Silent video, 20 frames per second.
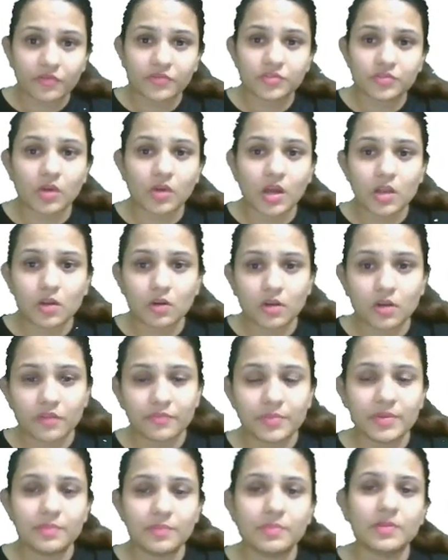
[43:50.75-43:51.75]
So a lot of
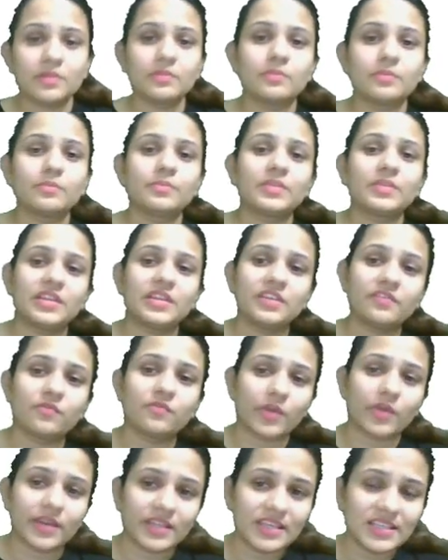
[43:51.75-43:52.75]
people believe
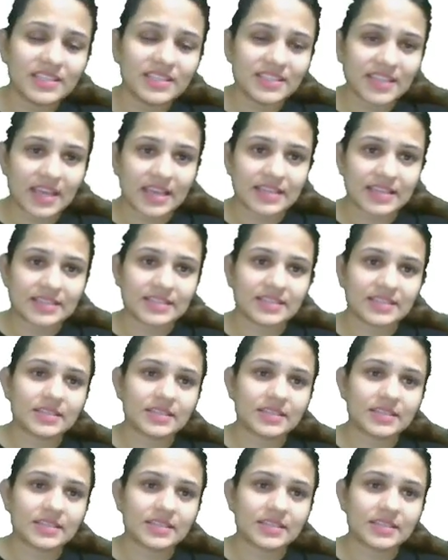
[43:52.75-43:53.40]
what he says.